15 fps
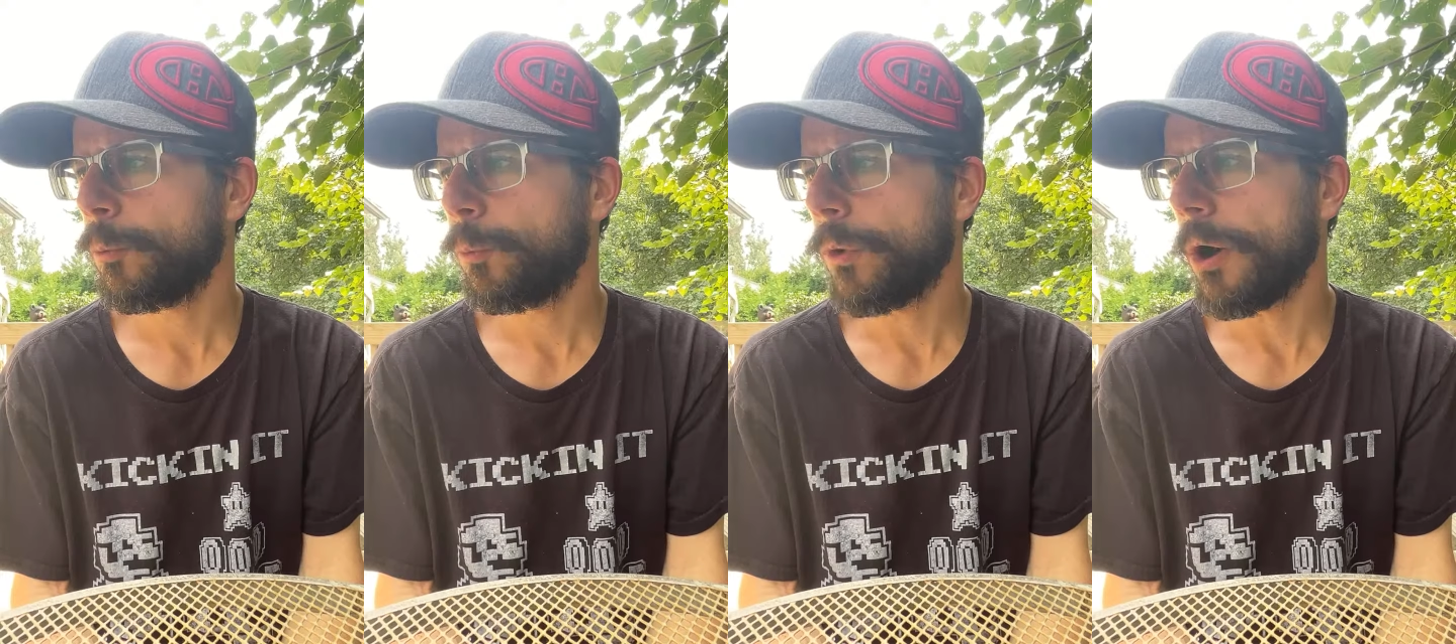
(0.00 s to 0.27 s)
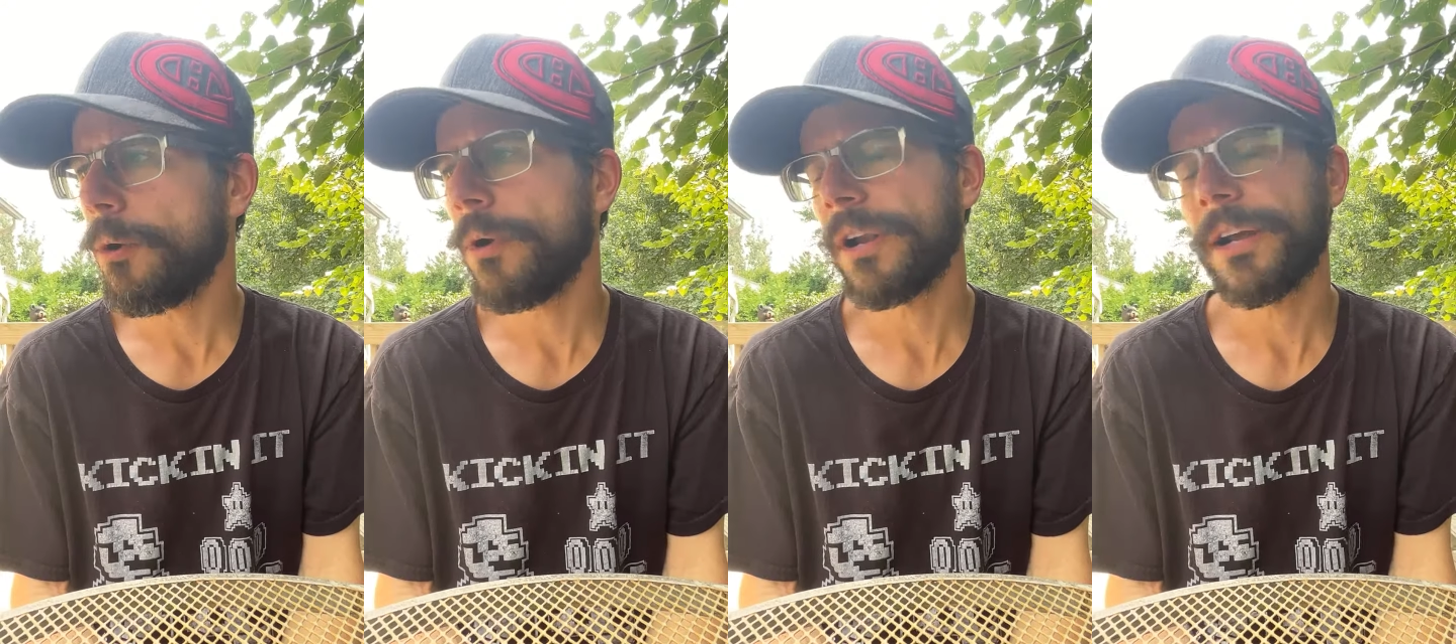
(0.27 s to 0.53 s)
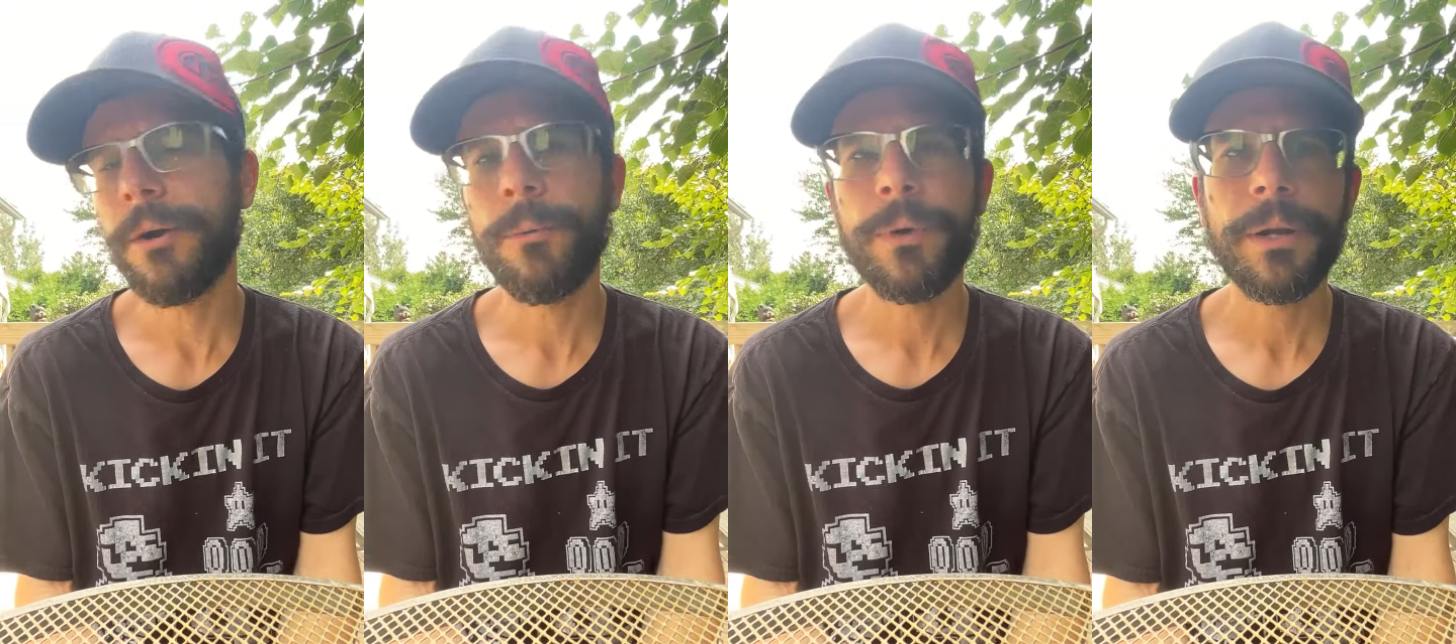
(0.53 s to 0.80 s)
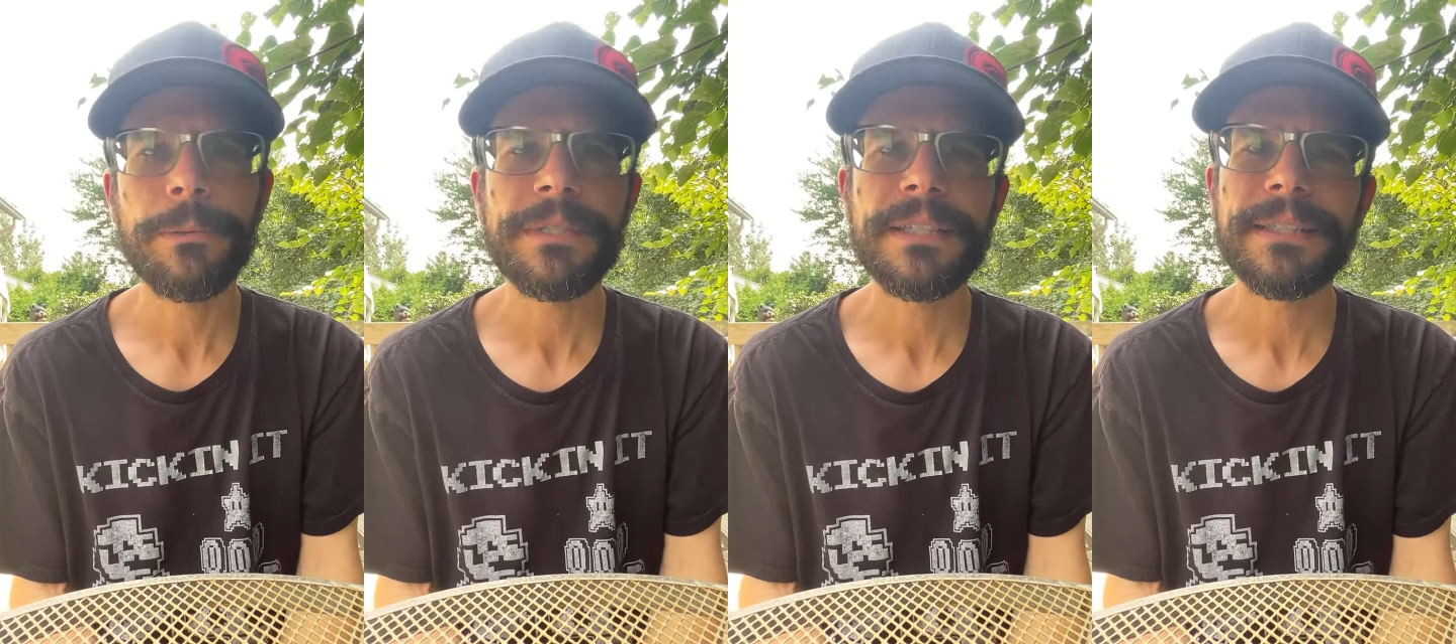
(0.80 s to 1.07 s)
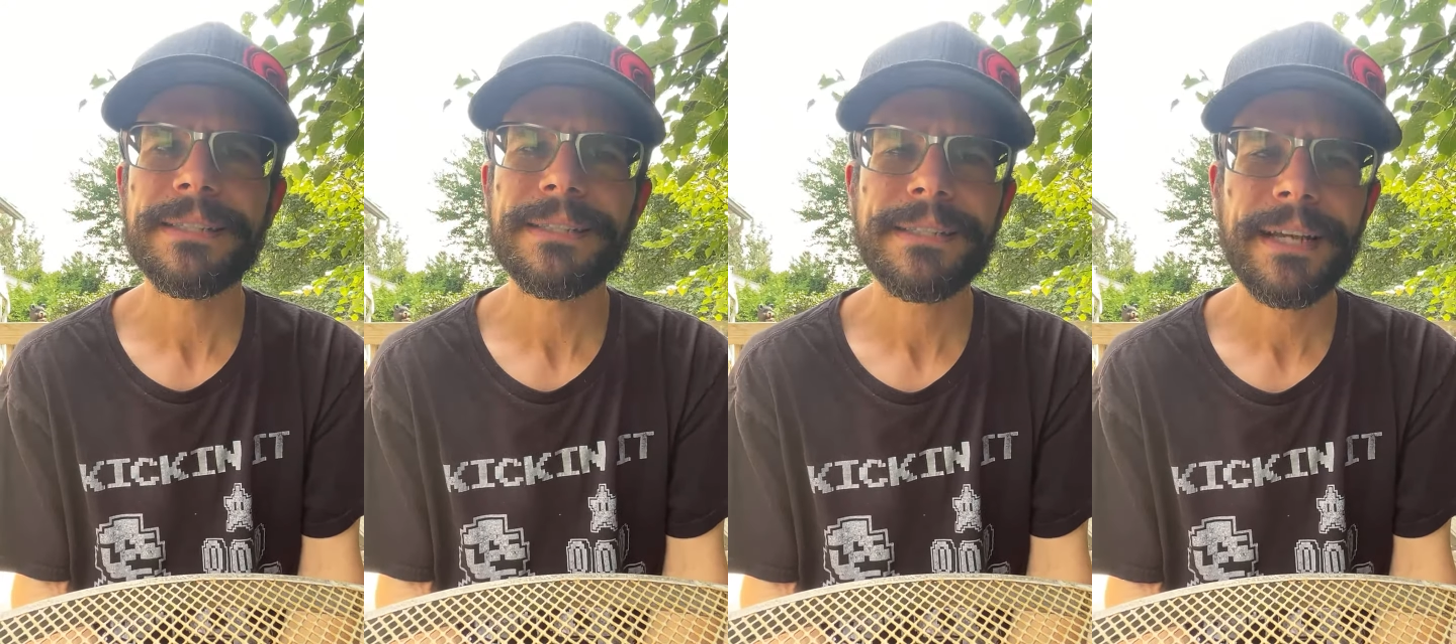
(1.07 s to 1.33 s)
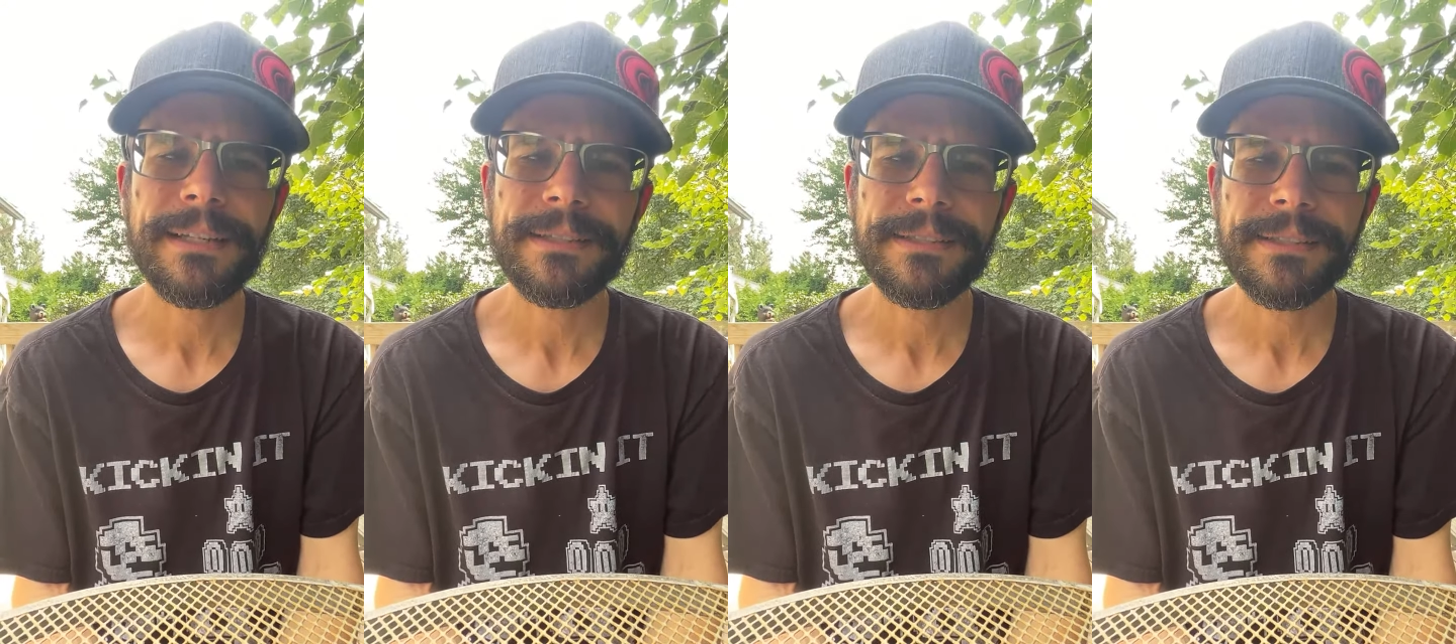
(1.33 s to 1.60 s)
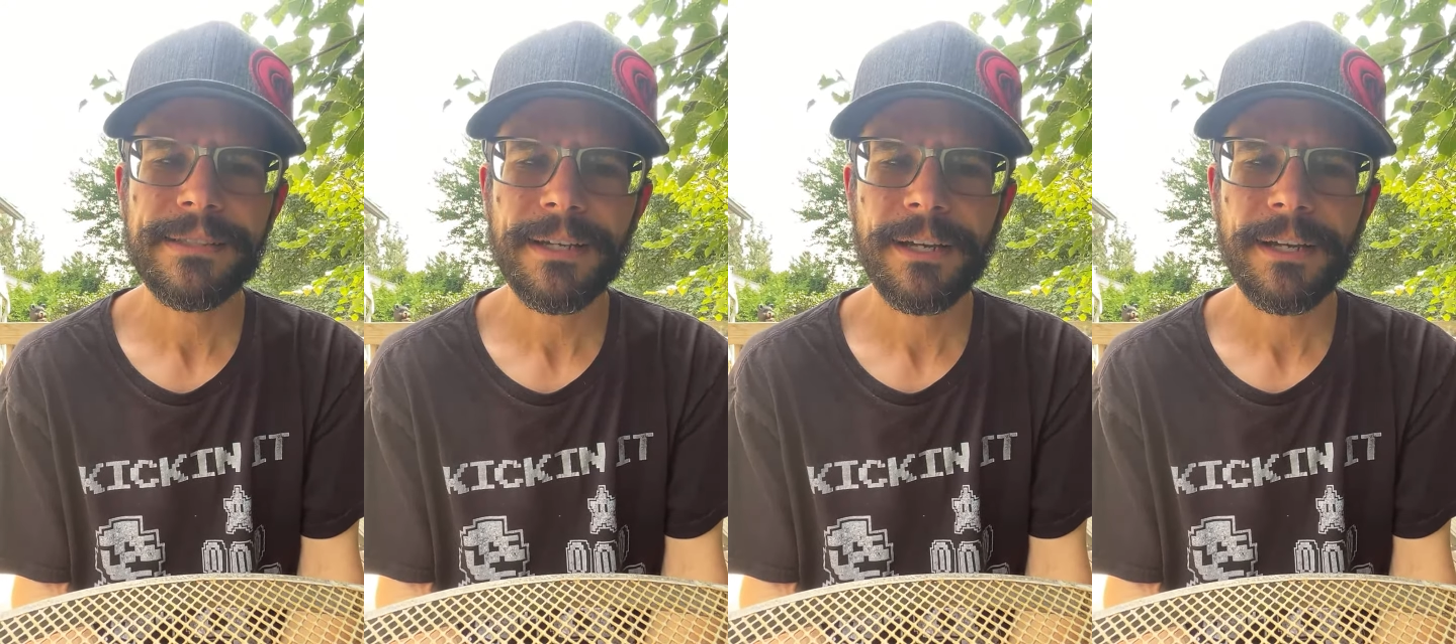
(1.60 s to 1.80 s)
Oh, and now when I was in the States,